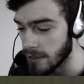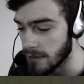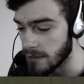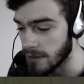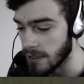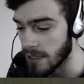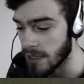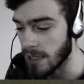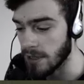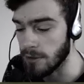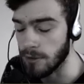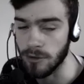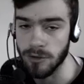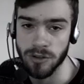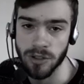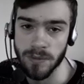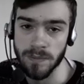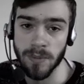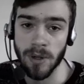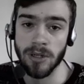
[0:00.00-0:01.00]
they can all
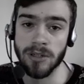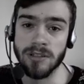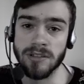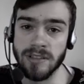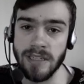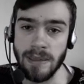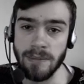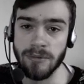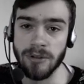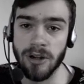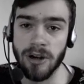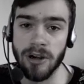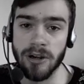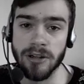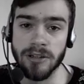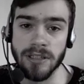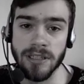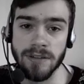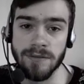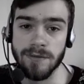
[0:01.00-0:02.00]
jump on the same
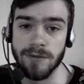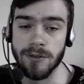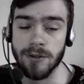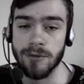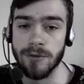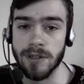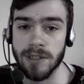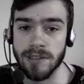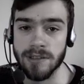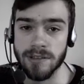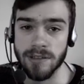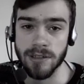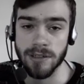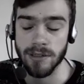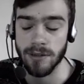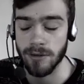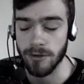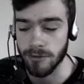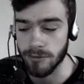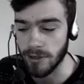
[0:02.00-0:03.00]
target even though it's
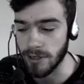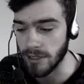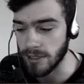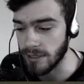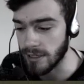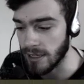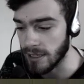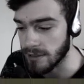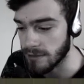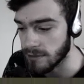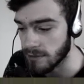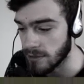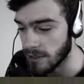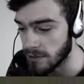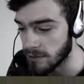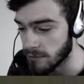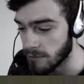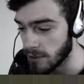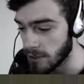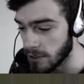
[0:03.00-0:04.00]
already dead. So
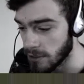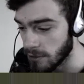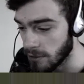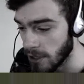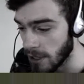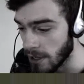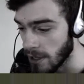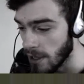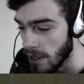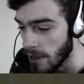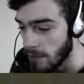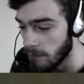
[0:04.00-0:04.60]
that's quite annoying.